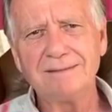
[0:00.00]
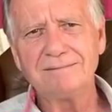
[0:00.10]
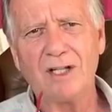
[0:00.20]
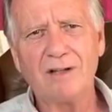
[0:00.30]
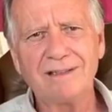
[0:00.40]

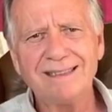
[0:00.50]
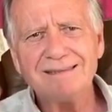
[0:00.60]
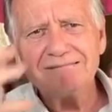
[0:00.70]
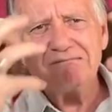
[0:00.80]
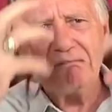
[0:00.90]
all get
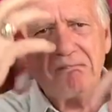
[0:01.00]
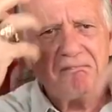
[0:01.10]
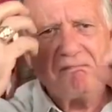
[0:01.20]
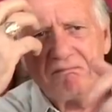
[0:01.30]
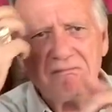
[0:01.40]

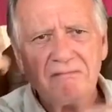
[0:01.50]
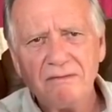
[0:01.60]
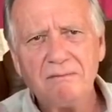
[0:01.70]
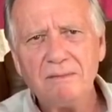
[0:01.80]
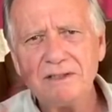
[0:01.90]

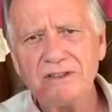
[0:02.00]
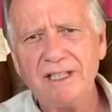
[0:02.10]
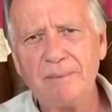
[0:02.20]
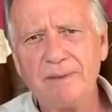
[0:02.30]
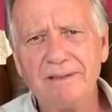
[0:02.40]

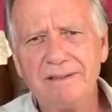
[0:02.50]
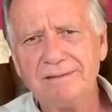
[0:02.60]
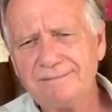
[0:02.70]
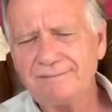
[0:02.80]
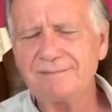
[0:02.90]

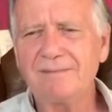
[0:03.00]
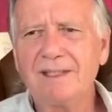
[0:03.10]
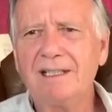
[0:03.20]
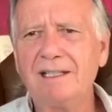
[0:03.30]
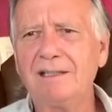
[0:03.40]
misshapen.
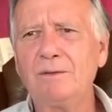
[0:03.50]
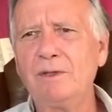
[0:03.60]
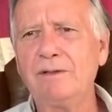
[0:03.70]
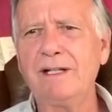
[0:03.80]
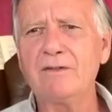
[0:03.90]
Uh, we
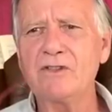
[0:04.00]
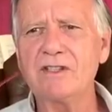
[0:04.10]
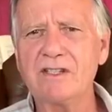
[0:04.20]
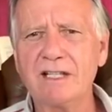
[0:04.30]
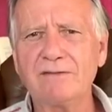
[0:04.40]
were never
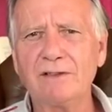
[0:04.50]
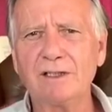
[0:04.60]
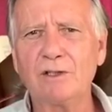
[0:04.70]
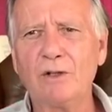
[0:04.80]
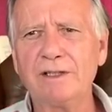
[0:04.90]
successful
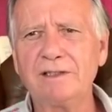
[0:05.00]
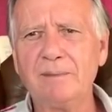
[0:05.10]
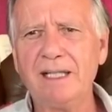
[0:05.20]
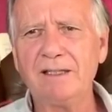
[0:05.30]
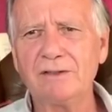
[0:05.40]
at growing
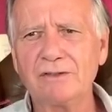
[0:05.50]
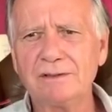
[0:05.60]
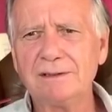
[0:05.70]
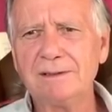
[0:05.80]
tomatoes.